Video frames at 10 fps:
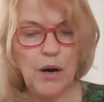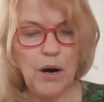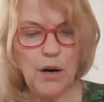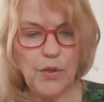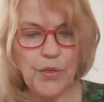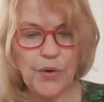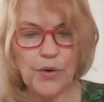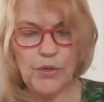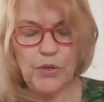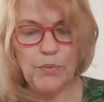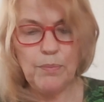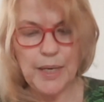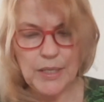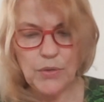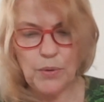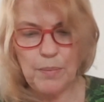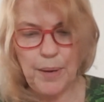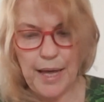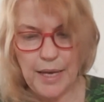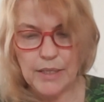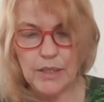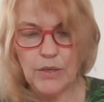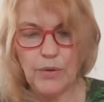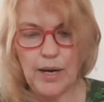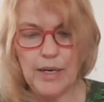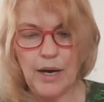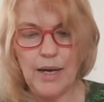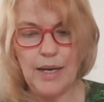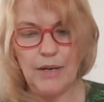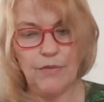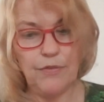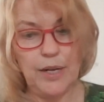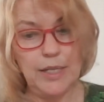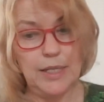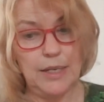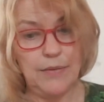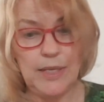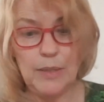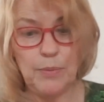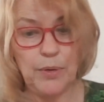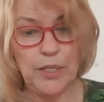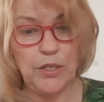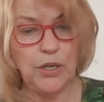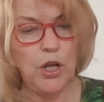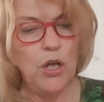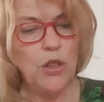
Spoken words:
Arthur, you must repent, cried I, in a frenzy of desperation,